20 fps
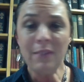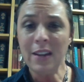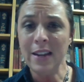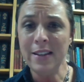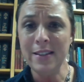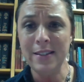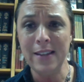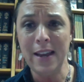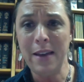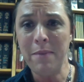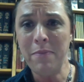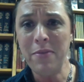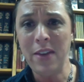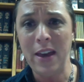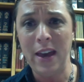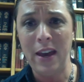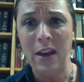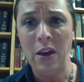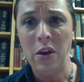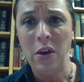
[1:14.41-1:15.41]
Same
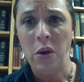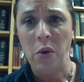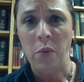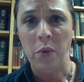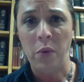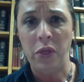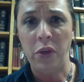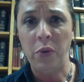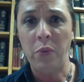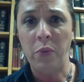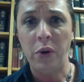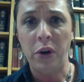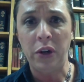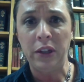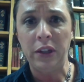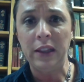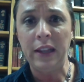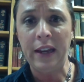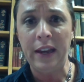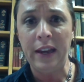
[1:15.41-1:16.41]
thing with the word
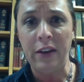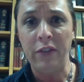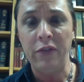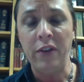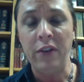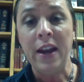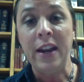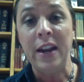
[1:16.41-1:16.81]
live.